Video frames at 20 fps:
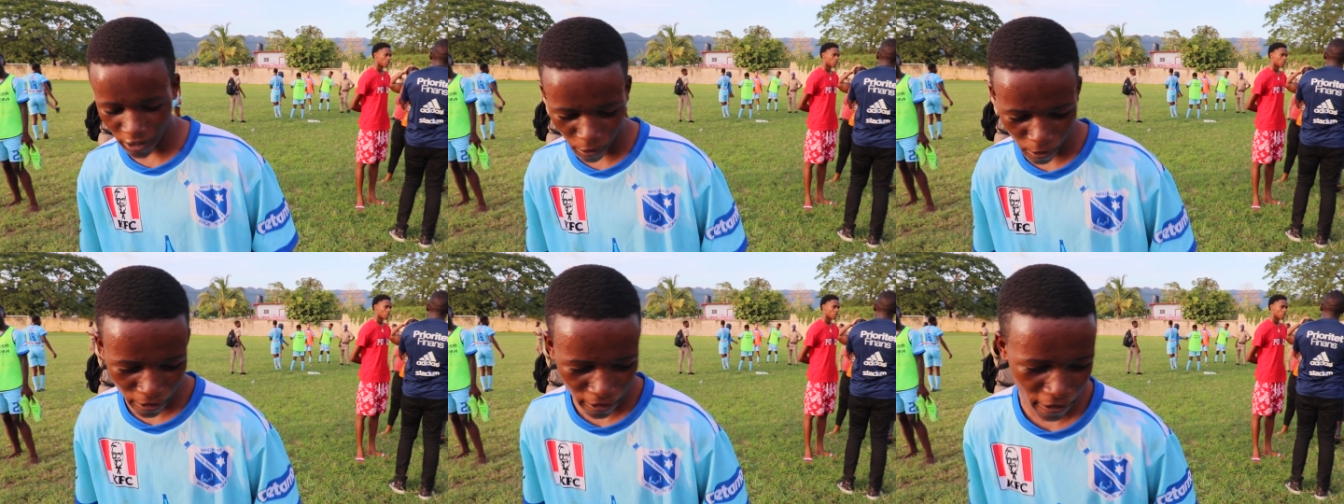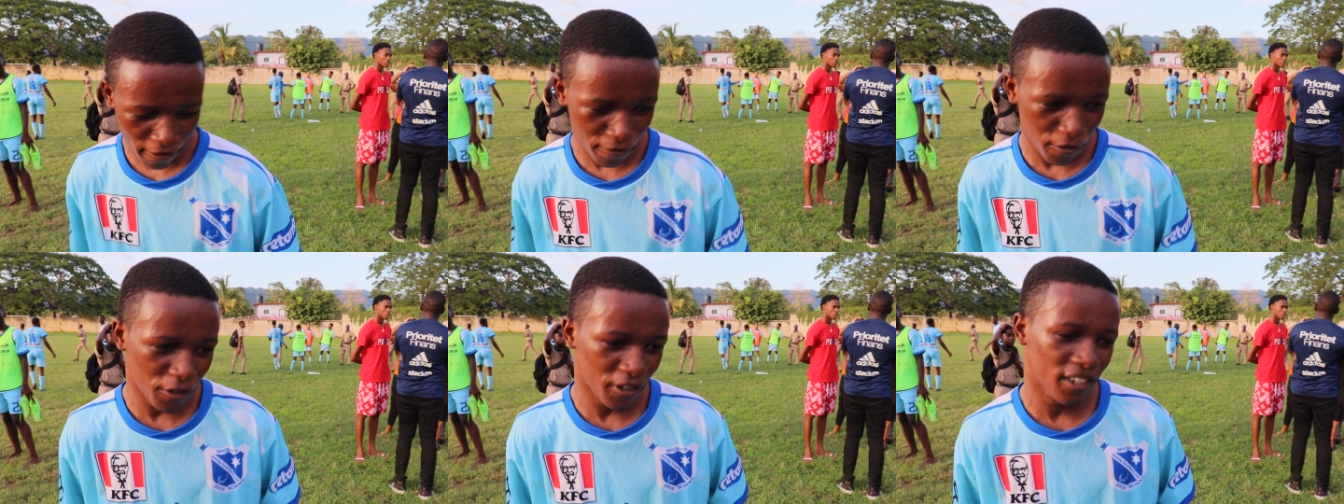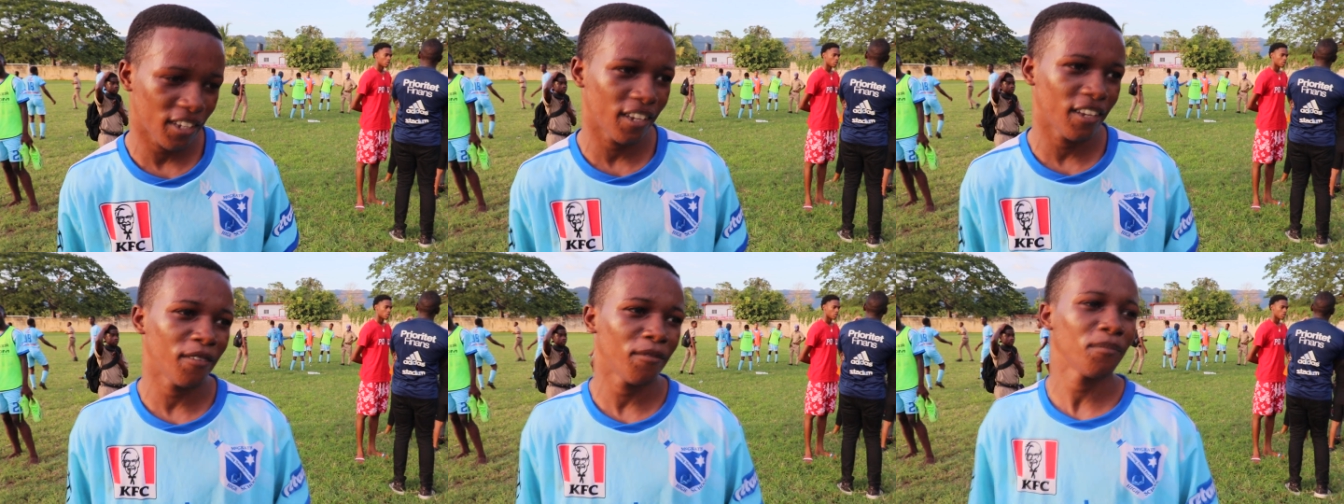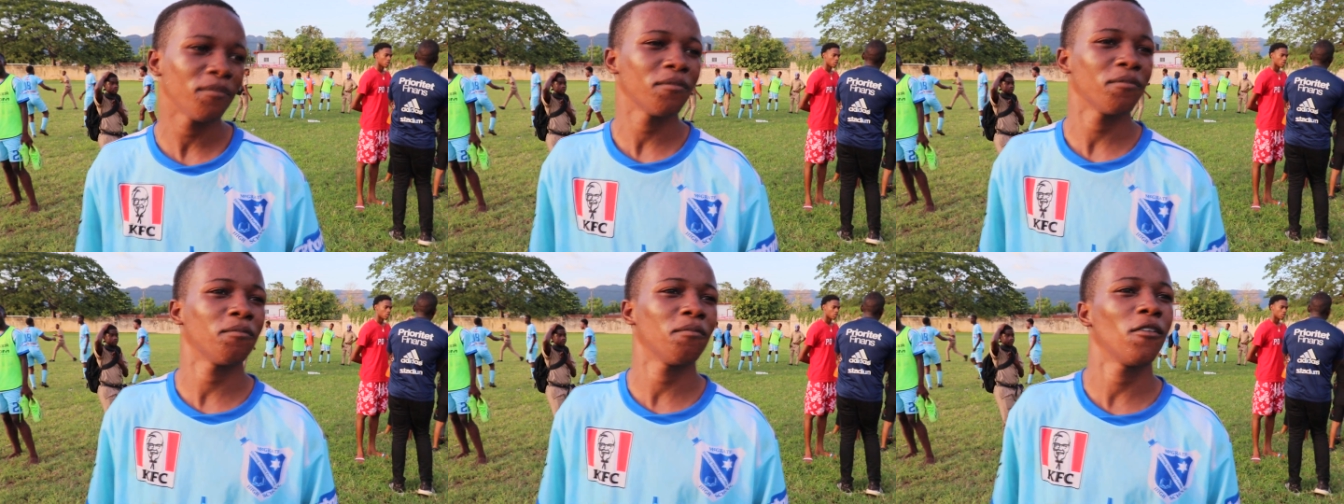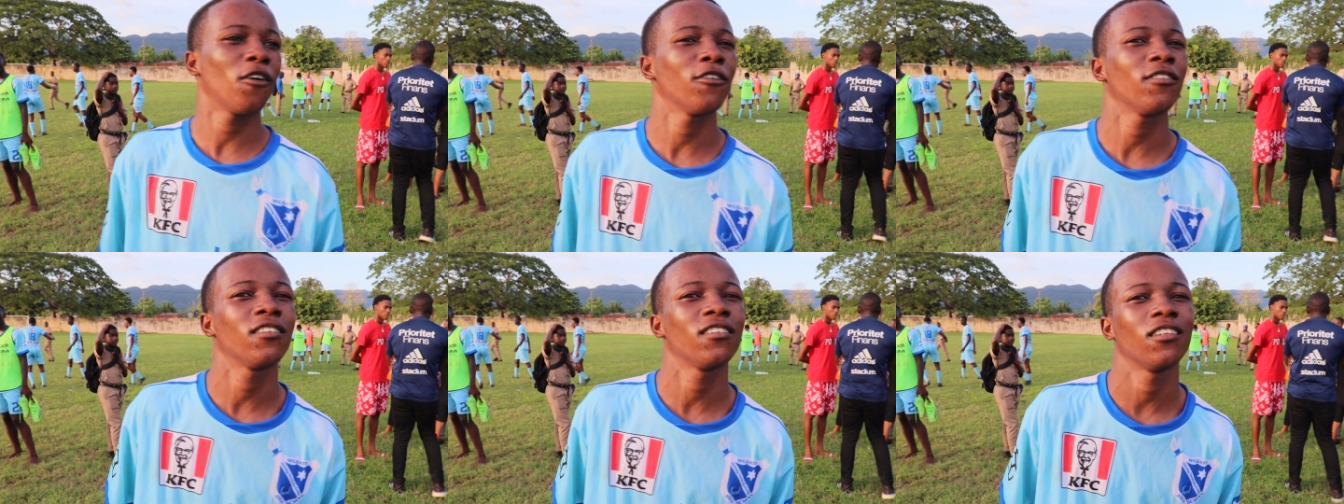wonderful game,
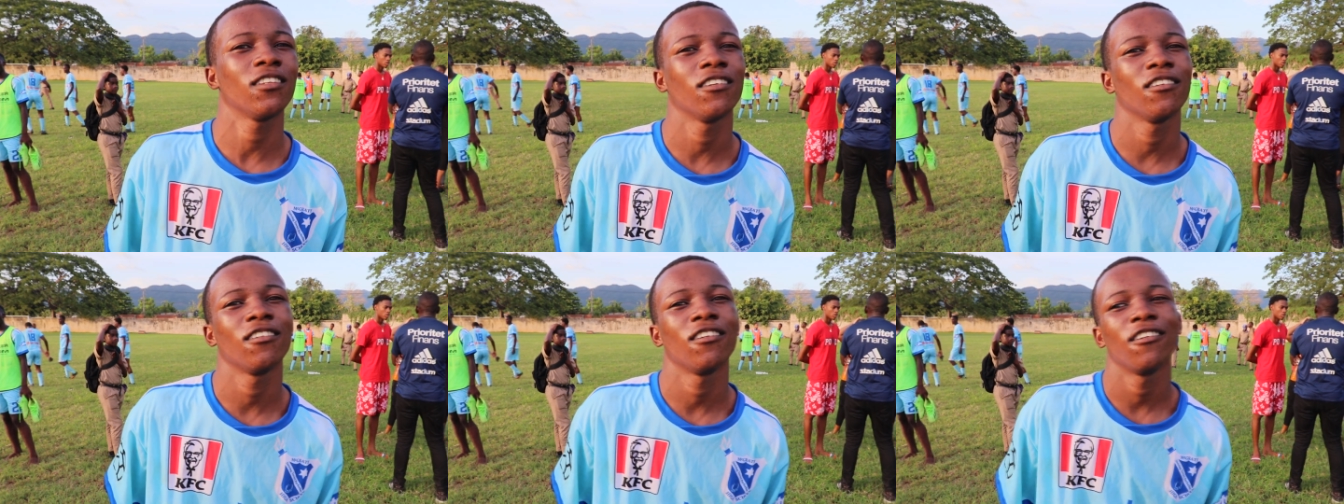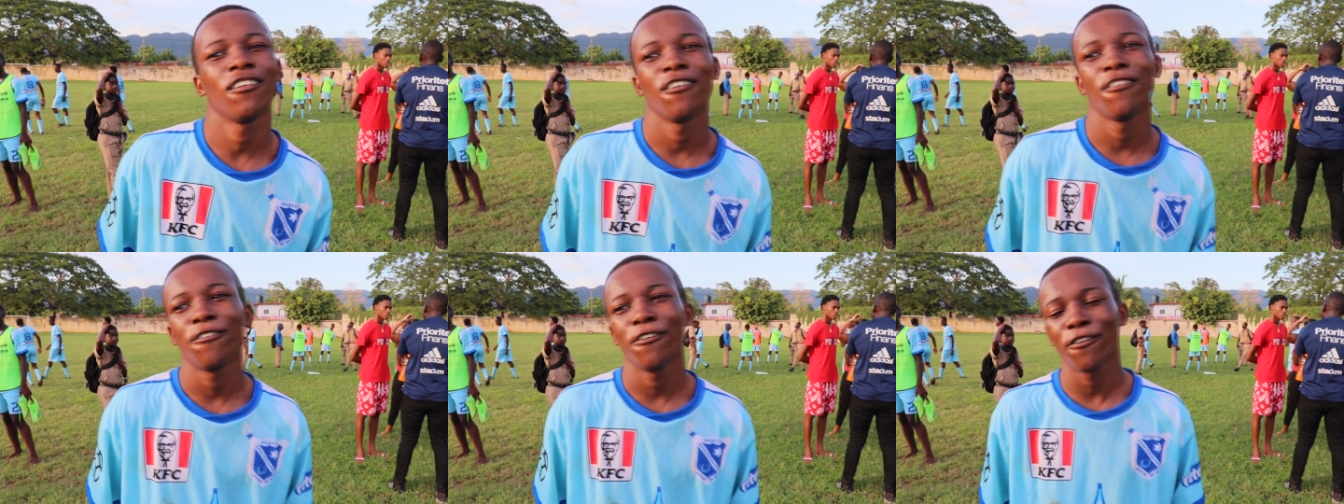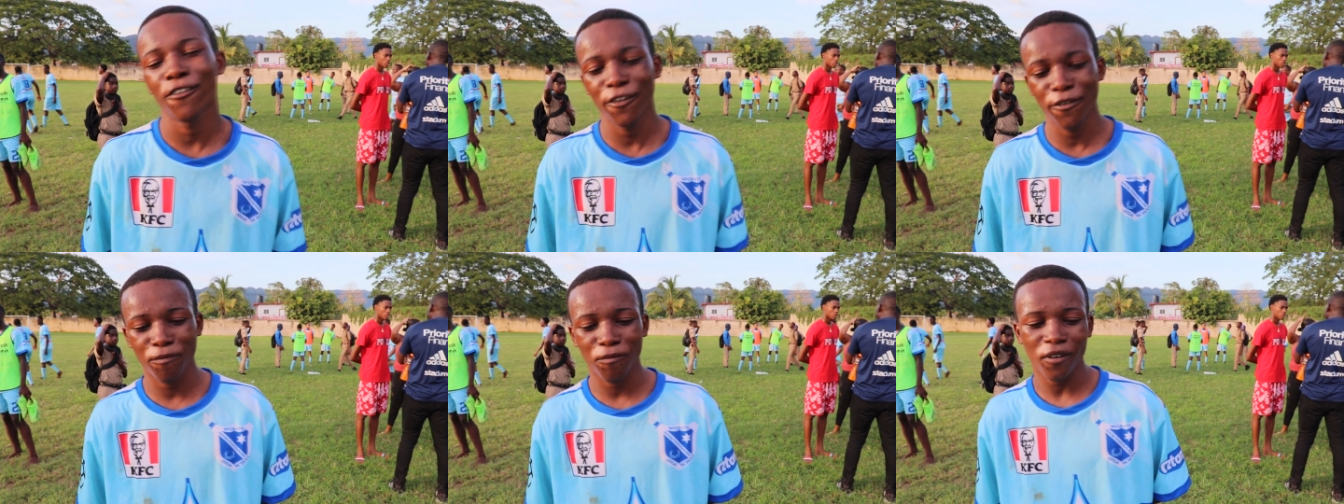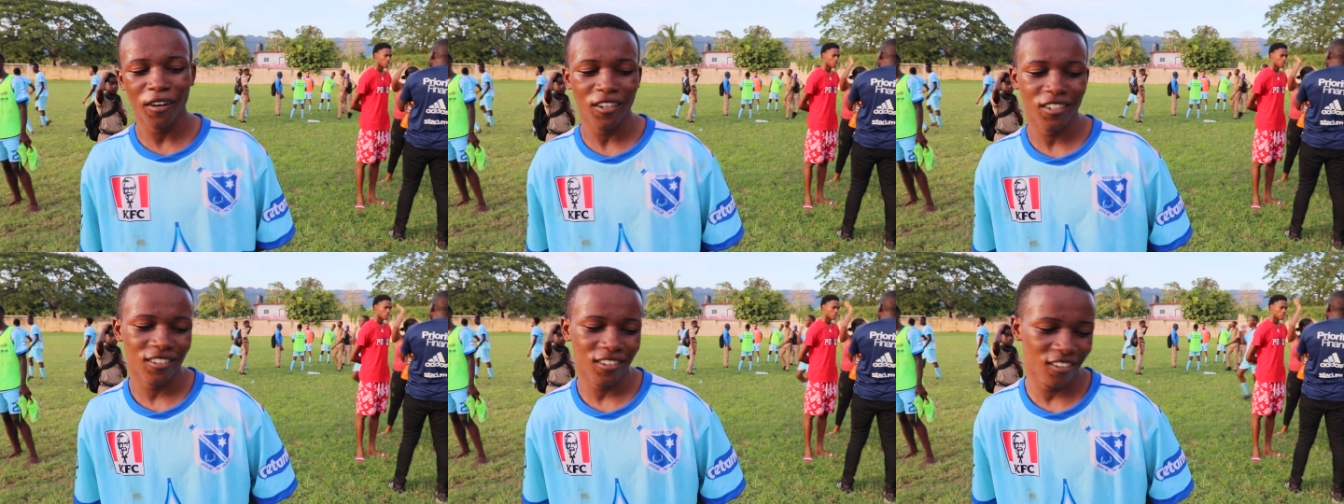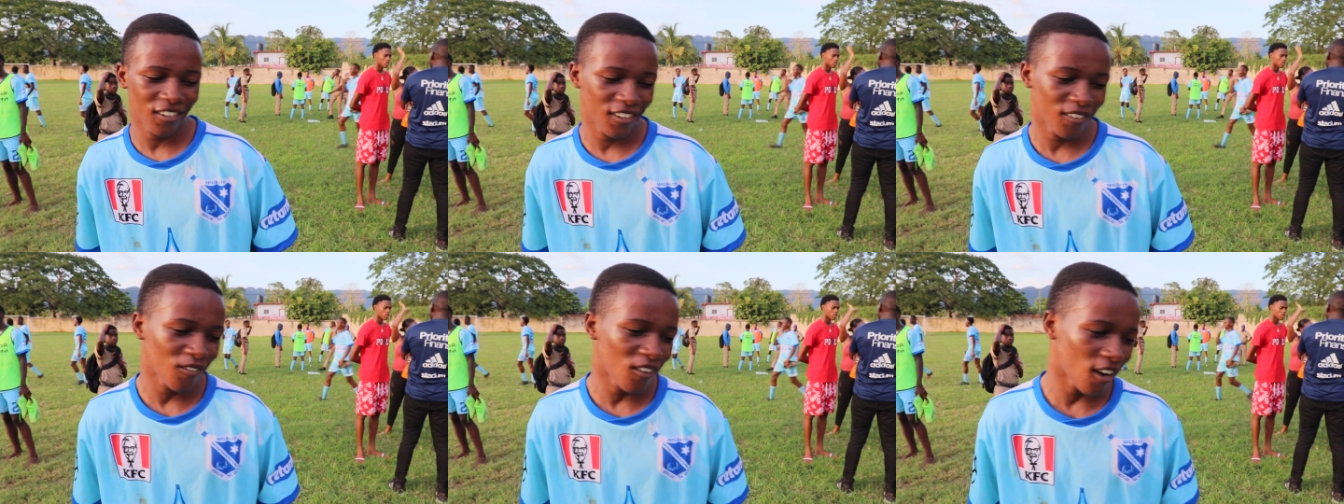but we could pass it
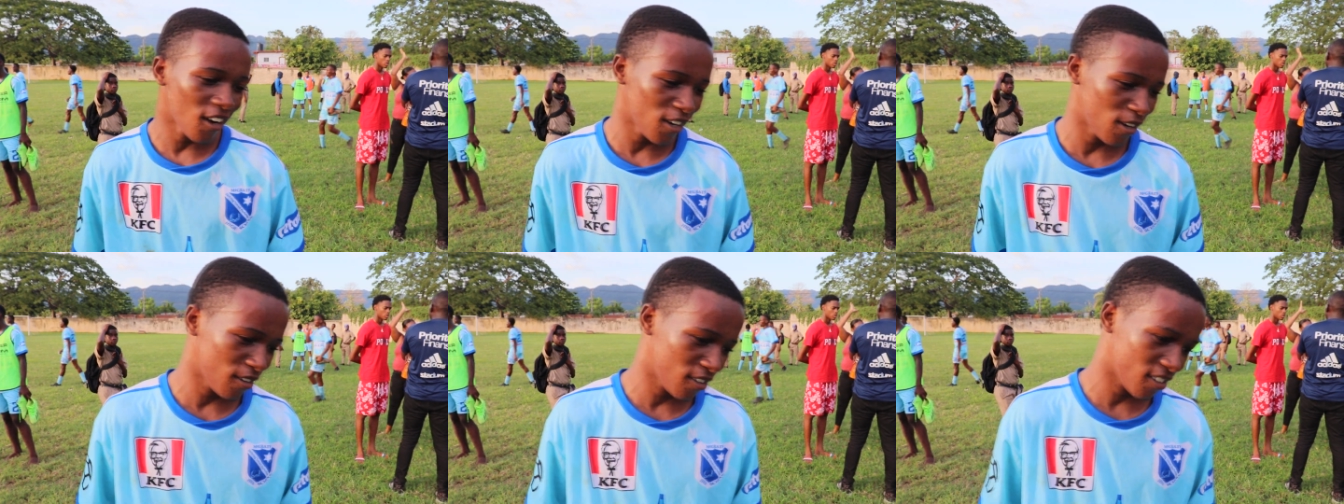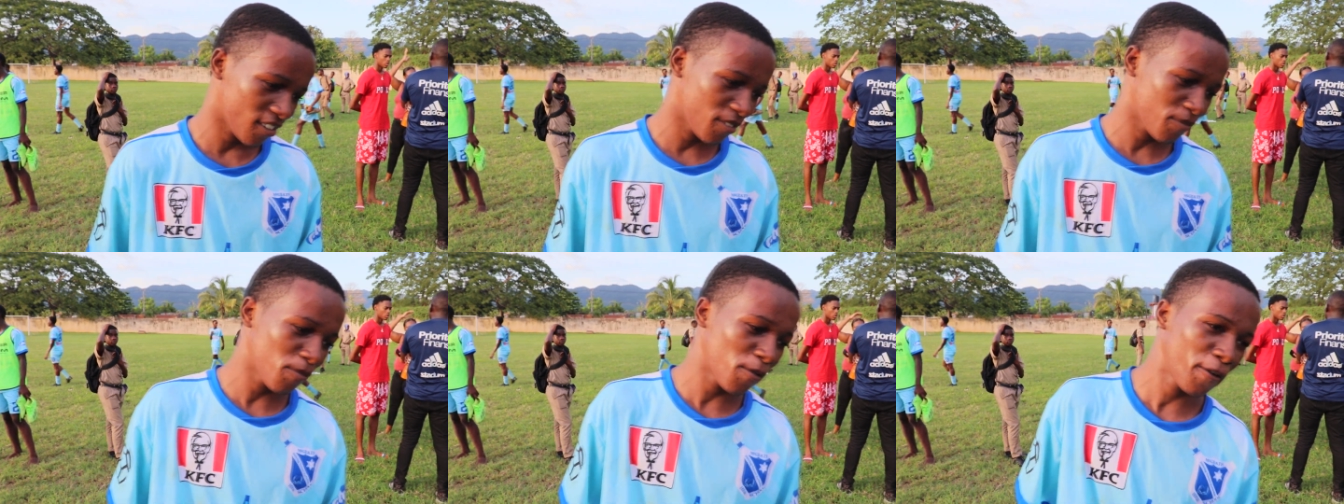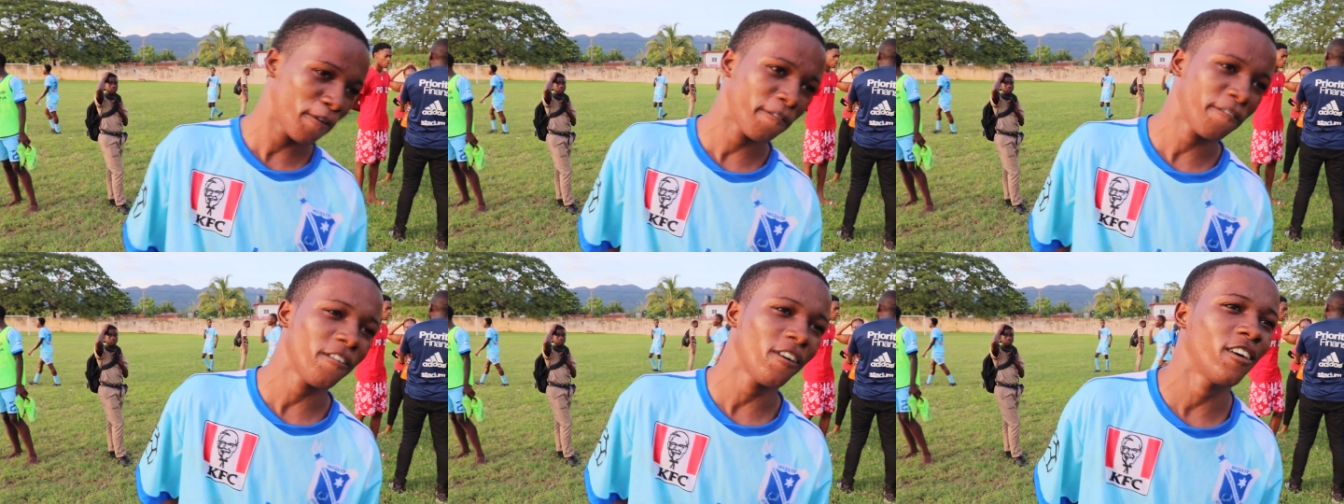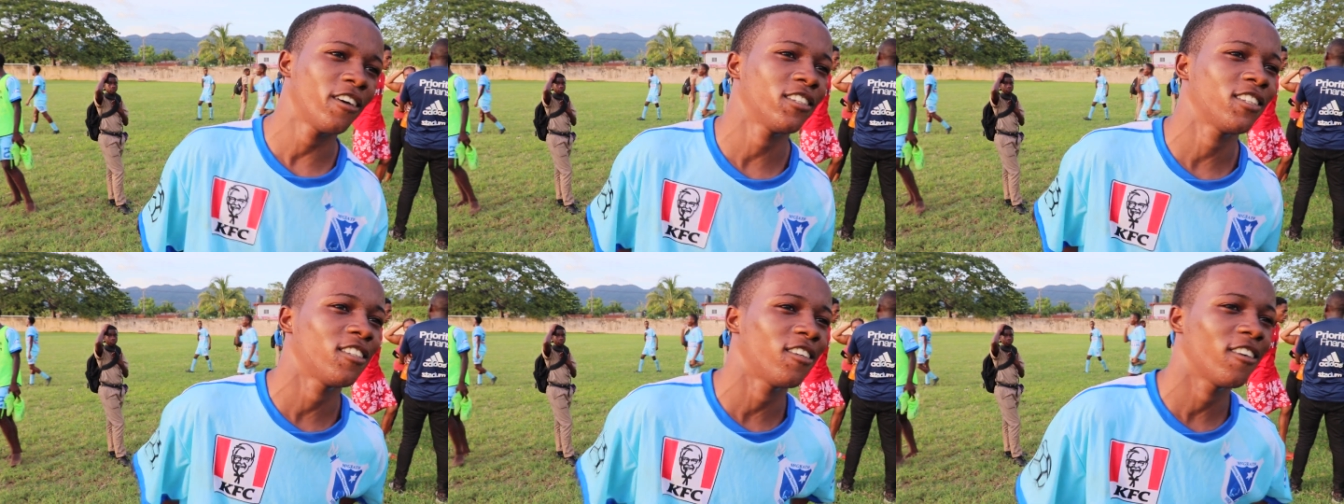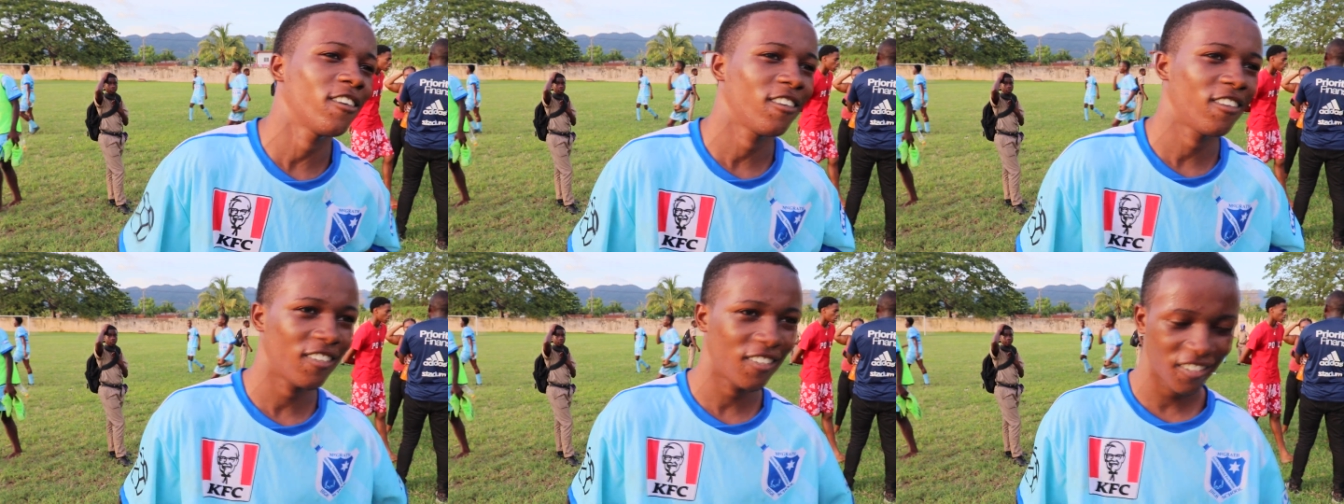on the ball more faster.